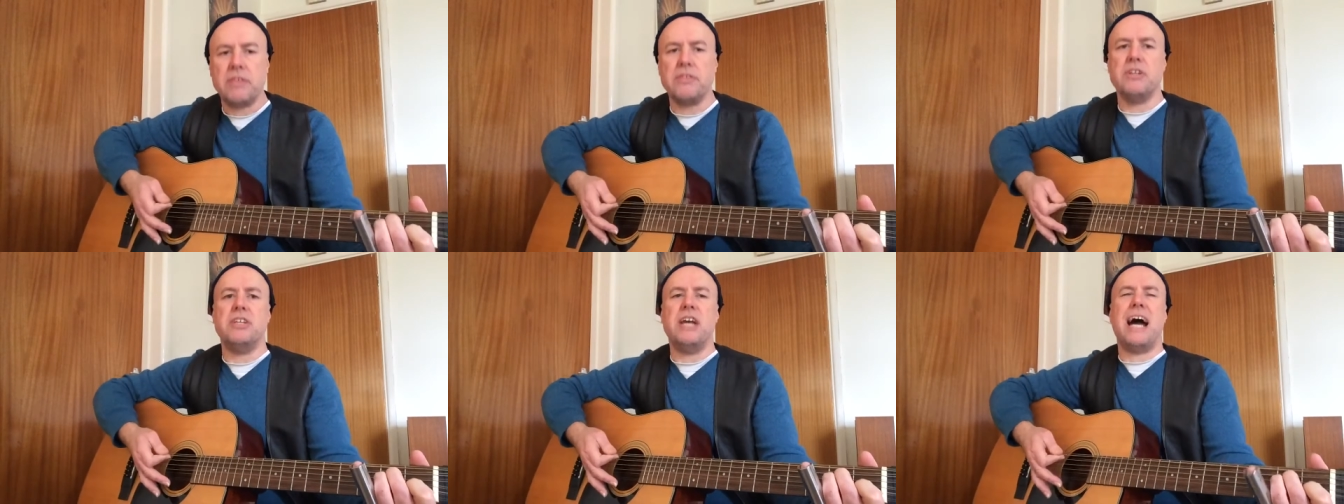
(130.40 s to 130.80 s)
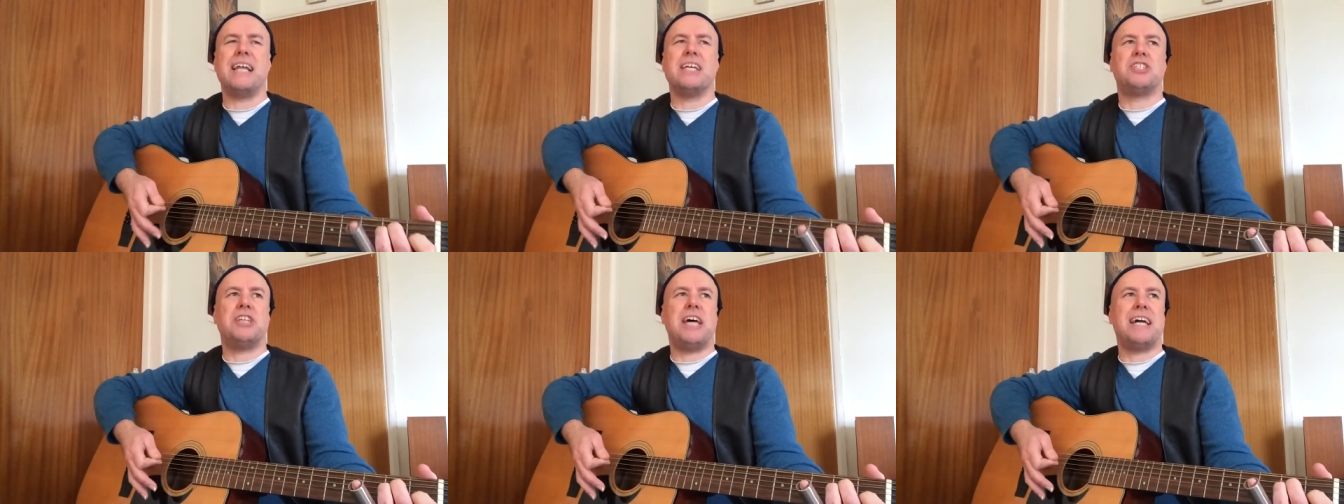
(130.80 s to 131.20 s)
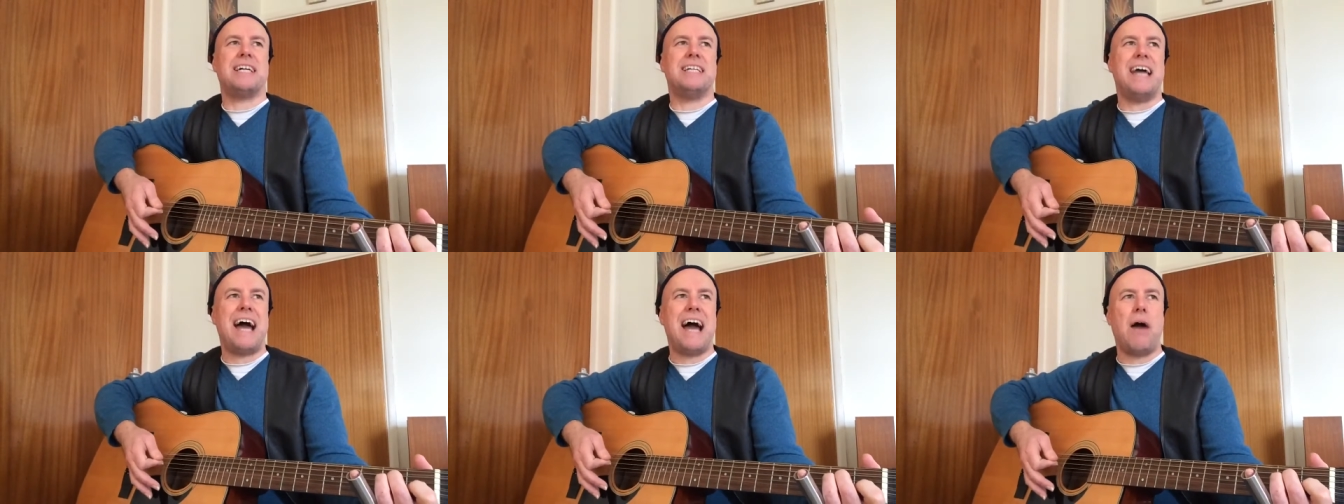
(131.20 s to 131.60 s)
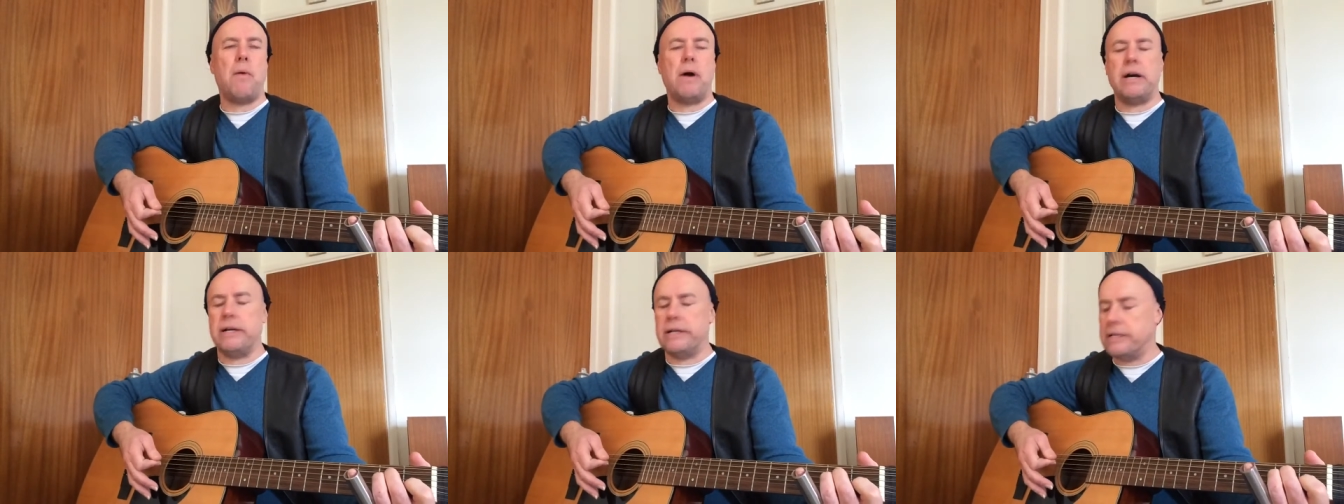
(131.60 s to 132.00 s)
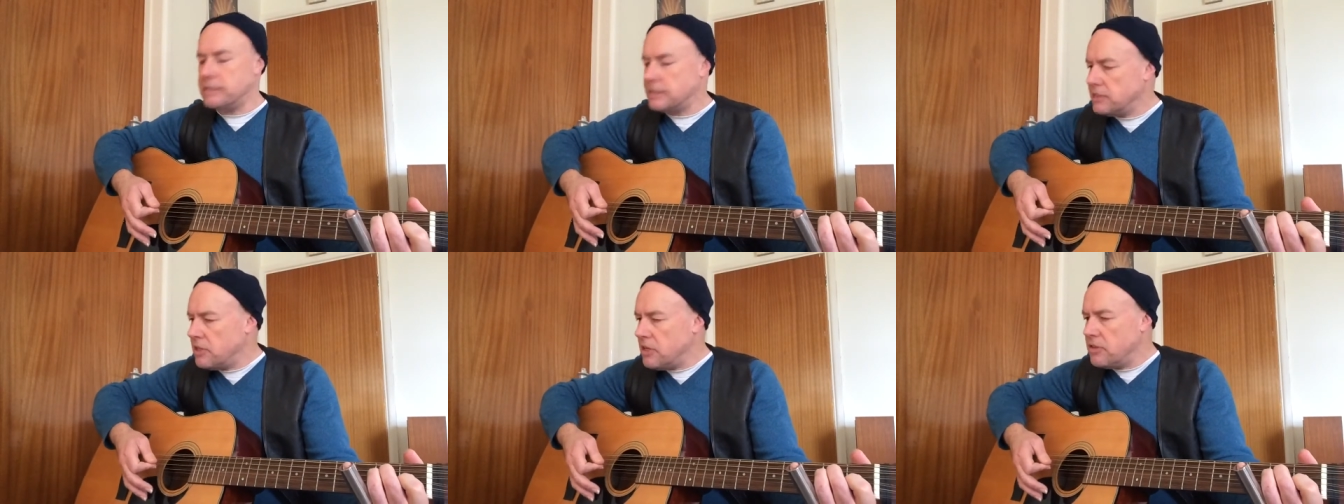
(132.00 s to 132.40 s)
The 92nd hour,
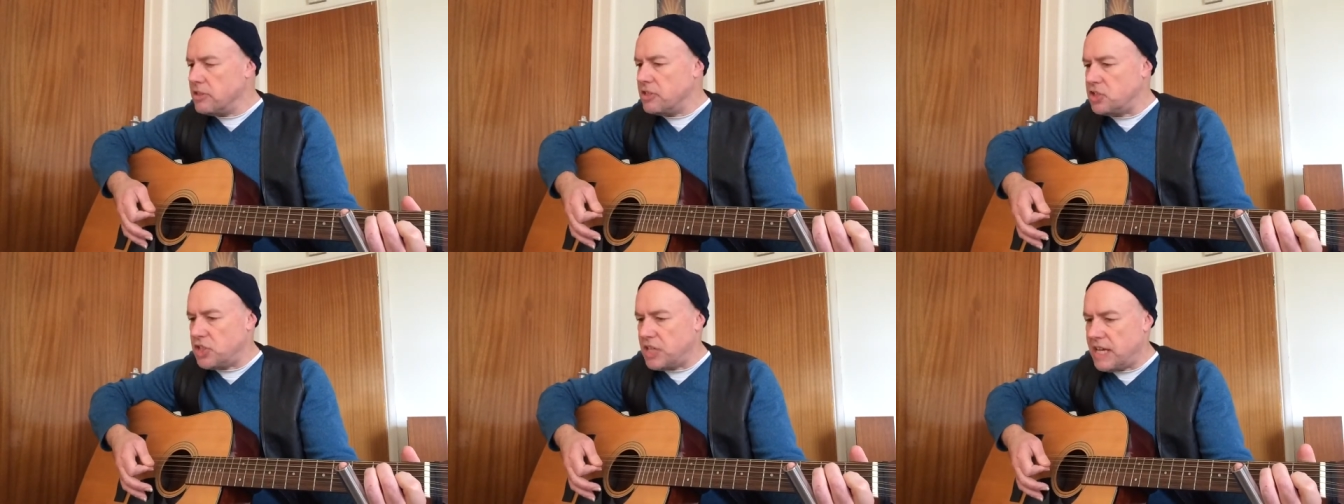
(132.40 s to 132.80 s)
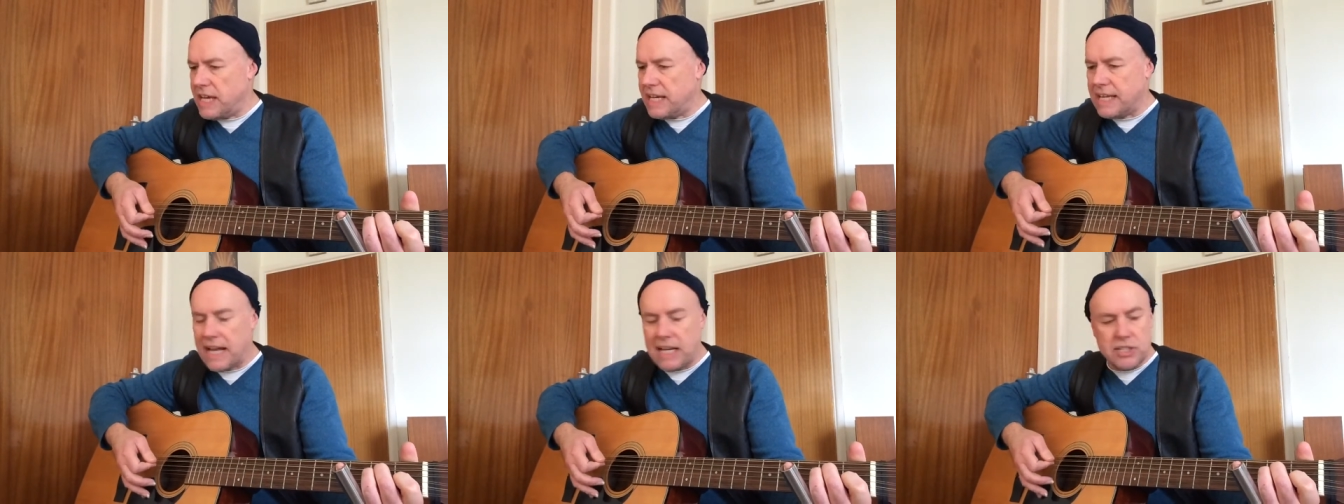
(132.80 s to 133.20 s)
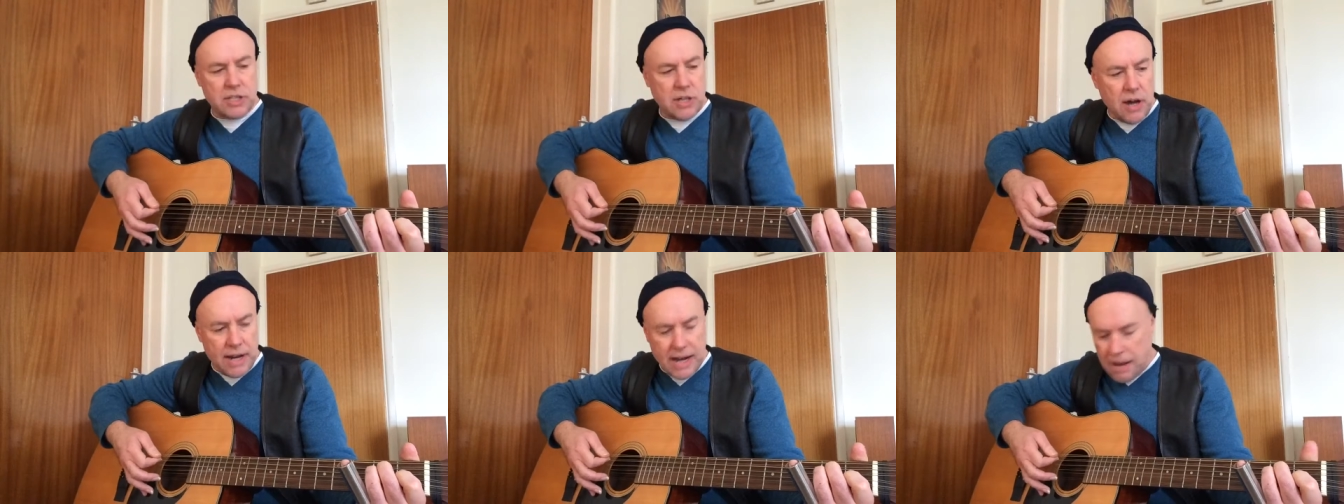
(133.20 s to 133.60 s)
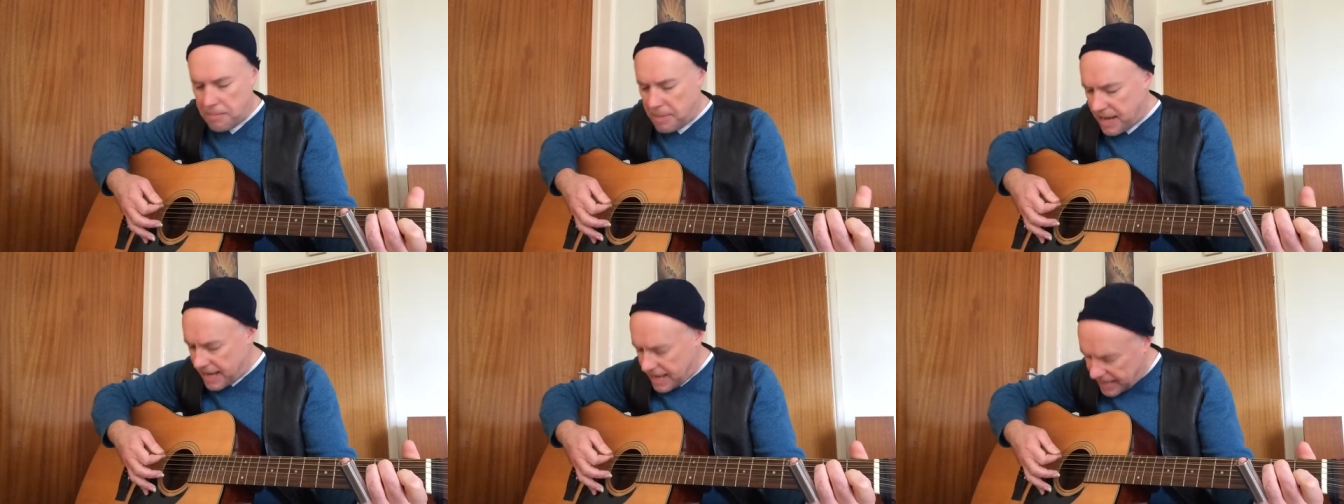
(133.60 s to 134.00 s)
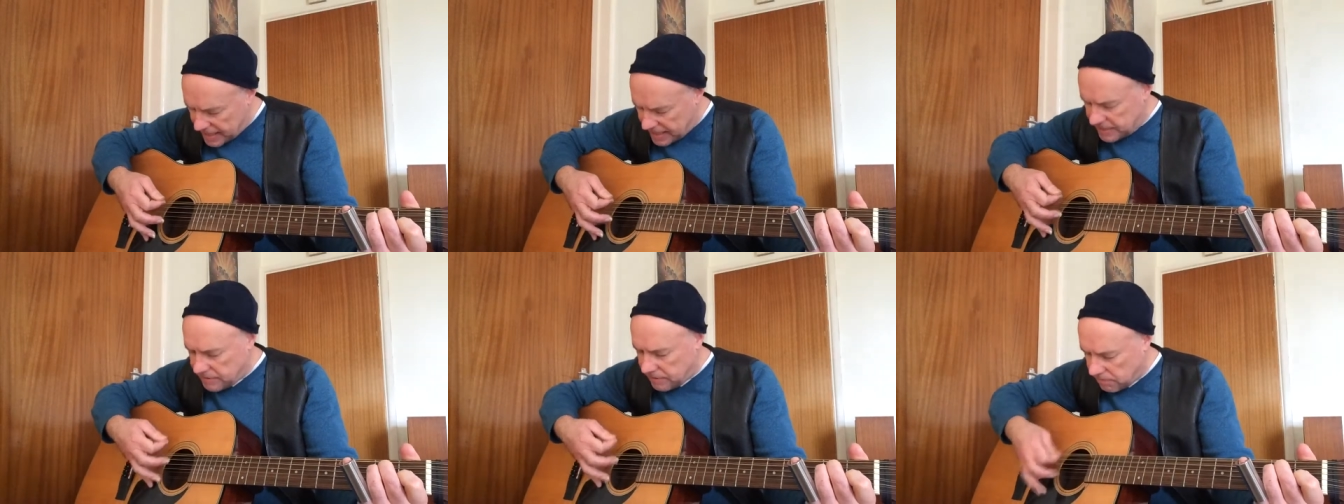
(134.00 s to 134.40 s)
the tear gas got our
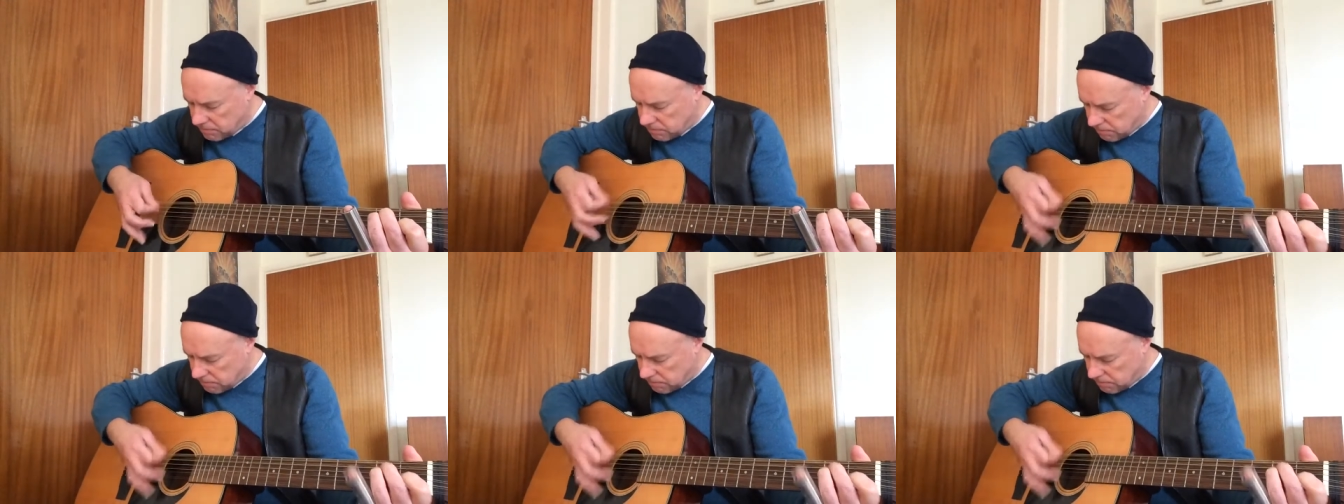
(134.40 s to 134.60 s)
man.